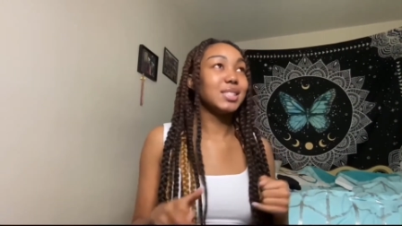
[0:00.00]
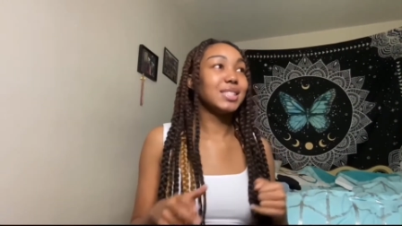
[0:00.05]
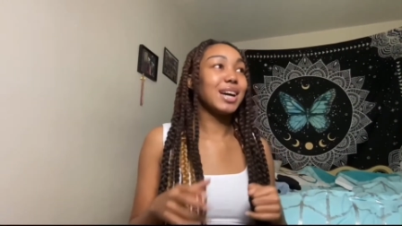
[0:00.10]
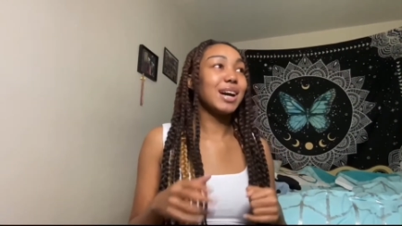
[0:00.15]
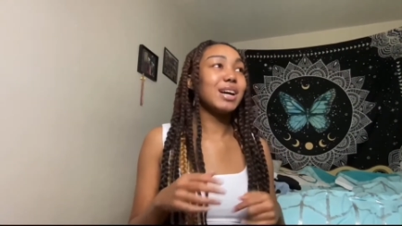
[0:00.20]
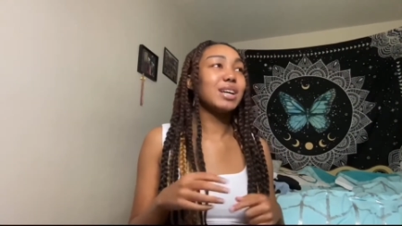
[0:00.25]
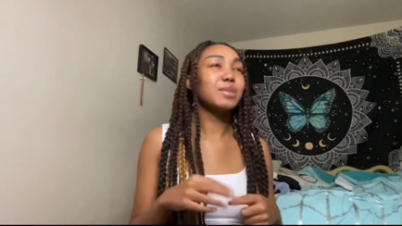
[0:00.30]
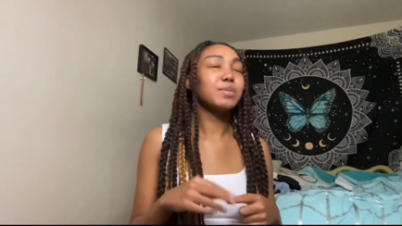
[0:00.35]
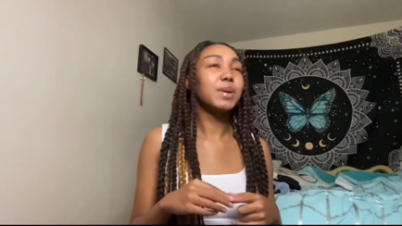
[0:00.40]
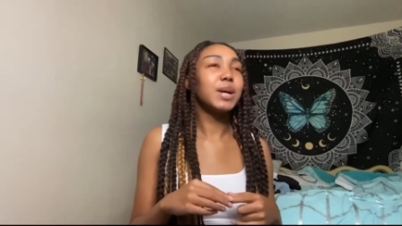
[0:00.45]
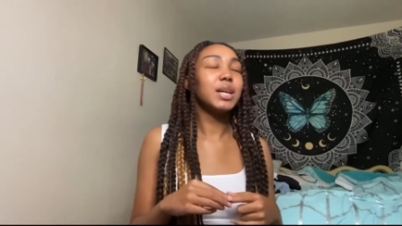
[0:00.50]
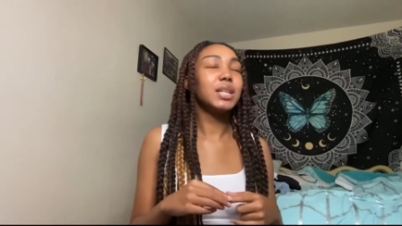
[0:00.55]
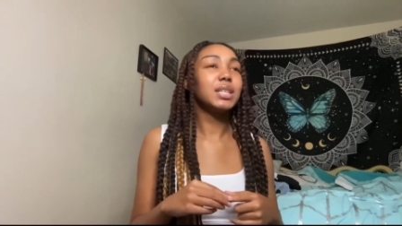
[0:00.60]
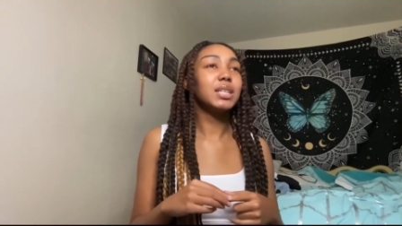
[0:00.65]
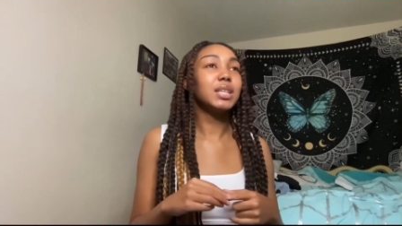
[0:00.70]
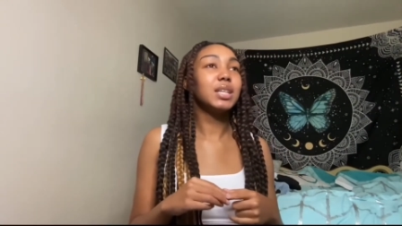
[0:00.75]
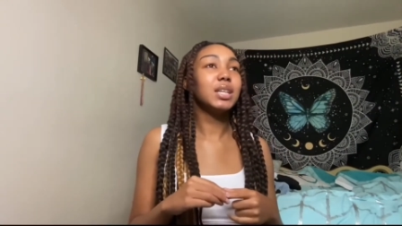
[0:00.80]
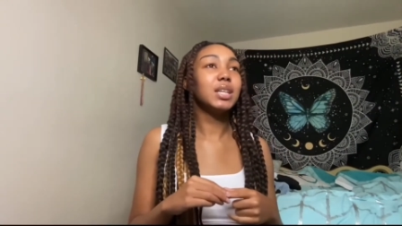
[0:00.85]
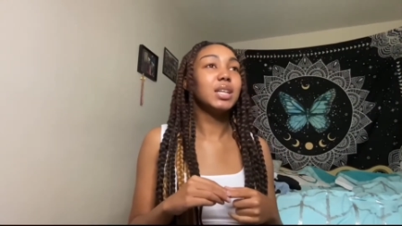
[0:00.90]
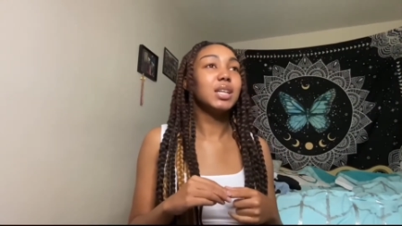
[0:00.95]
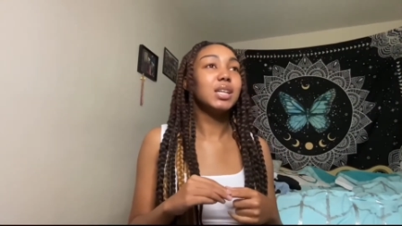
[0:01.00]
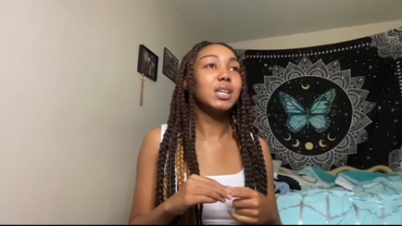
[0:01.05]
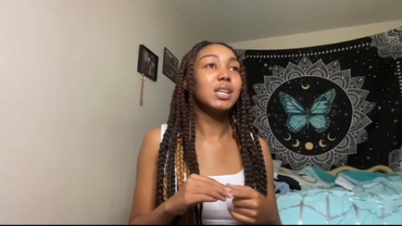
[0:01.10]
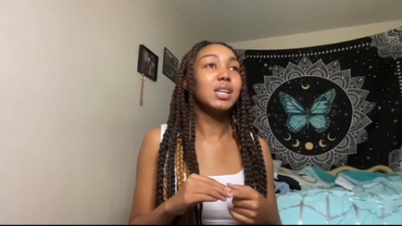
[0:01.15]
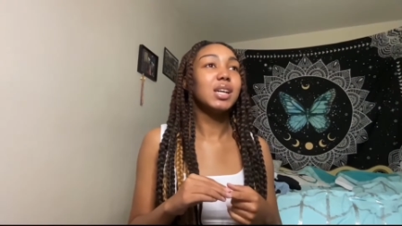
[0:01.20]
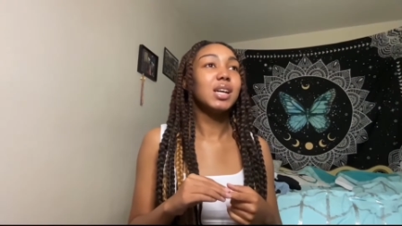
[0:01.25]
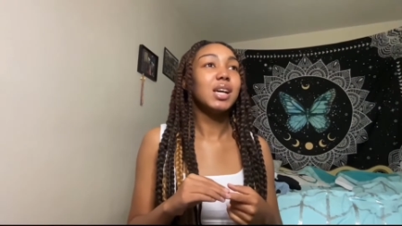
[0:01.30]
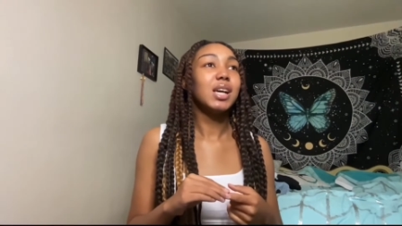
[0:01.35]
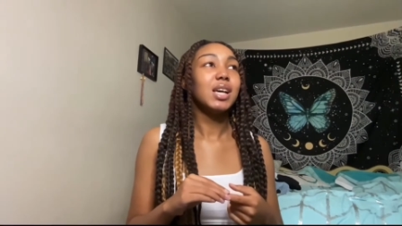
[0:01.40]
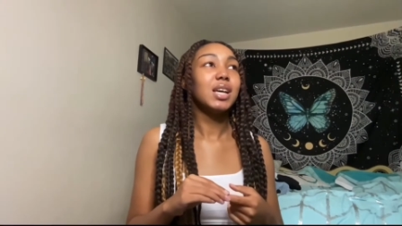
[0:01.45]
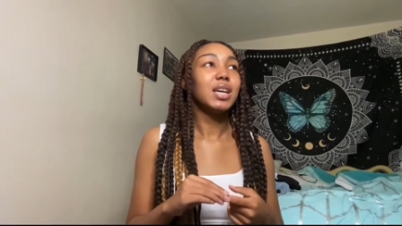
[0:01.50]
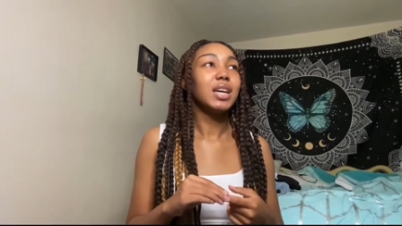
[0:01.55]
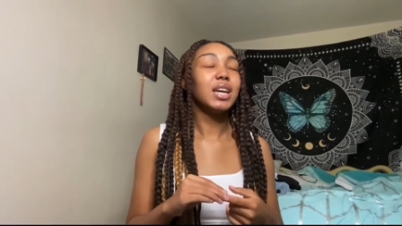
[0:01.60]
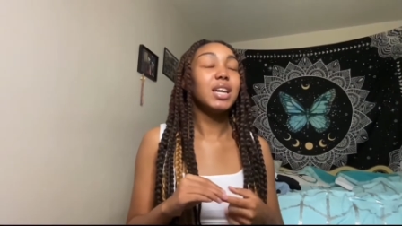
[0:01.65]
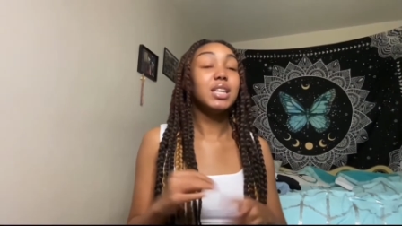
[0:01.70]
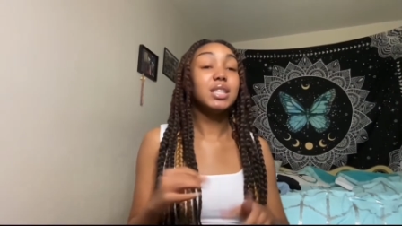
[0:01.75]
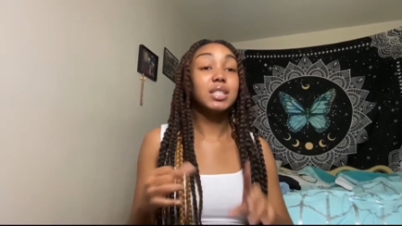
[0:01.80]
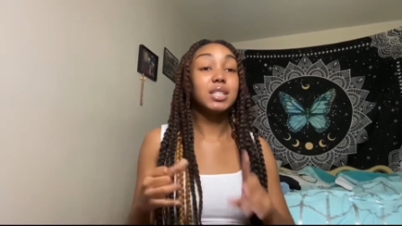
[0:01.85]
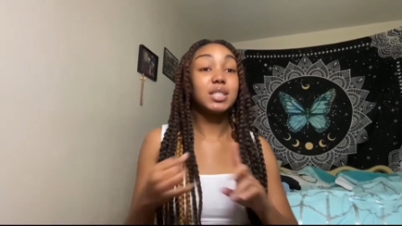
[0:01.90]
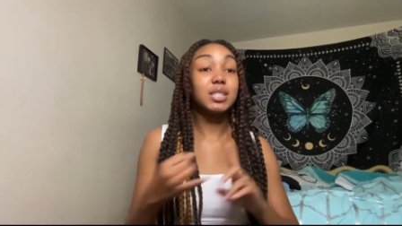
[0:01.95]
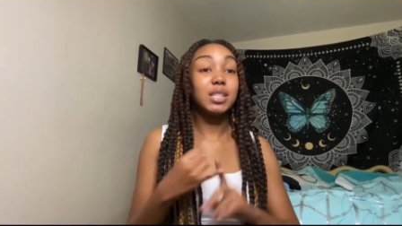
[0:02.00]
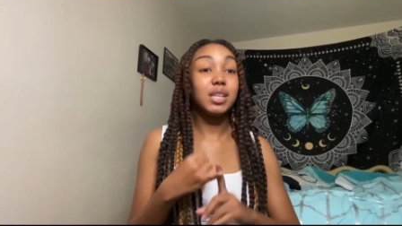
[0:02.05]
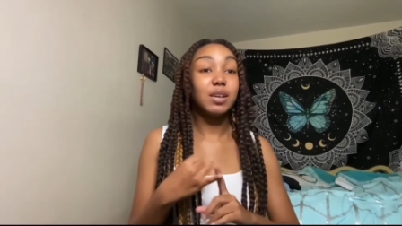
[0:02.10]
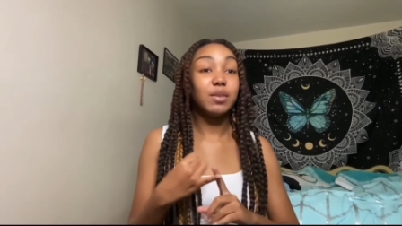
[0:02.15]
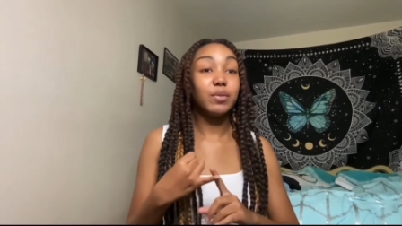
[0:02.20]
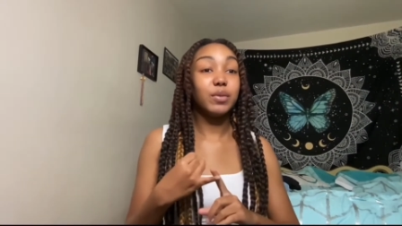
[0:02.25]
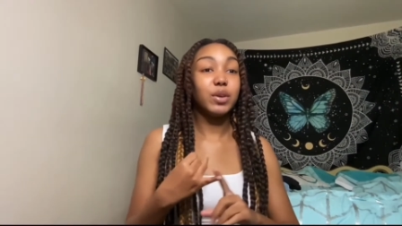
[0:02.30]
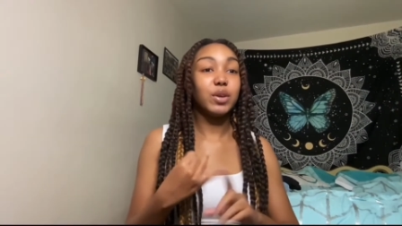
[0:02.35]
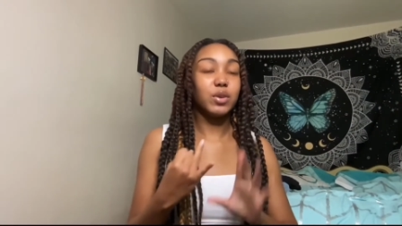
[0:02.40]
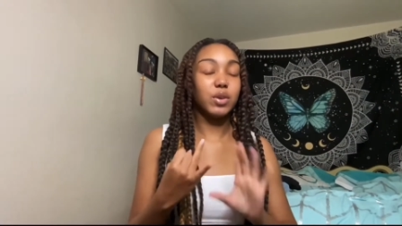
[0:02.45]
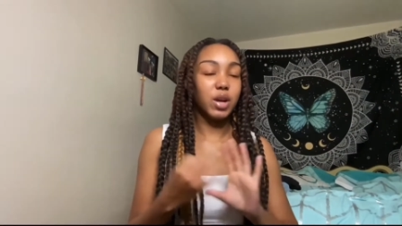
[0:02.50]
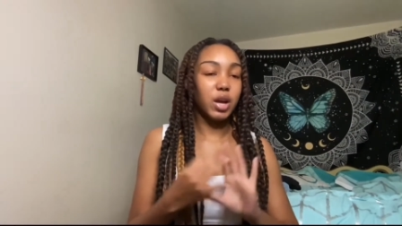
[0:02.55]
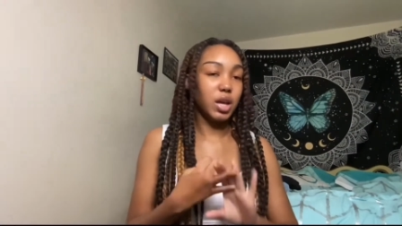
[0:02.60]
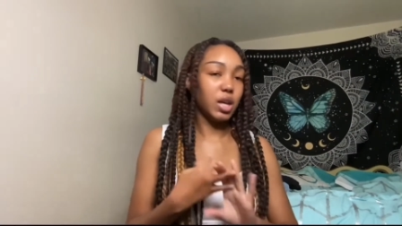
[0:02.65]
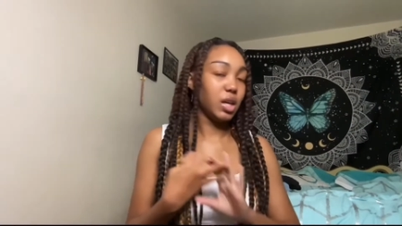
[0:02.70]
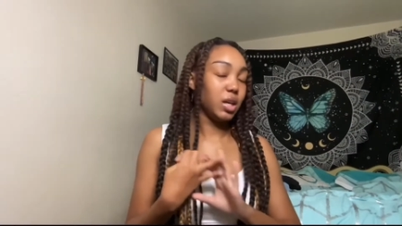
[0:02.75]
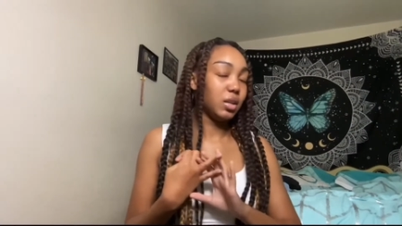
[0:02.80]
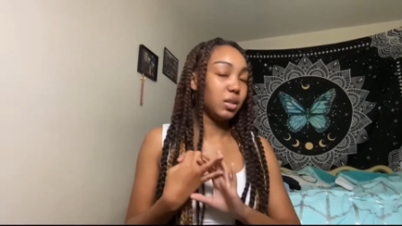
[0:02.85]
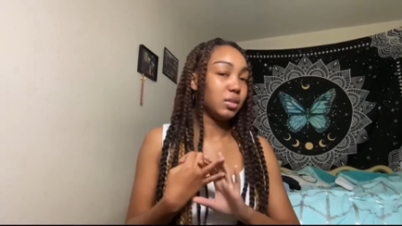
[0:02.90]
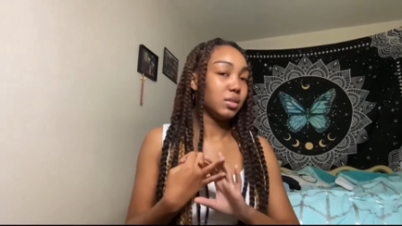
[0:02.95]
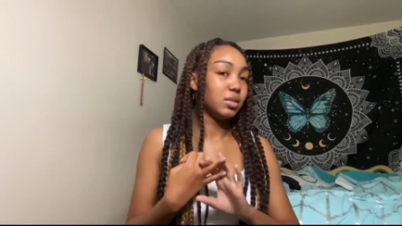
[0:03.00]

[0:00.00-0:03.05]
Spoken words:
I was probably either 7 or 8.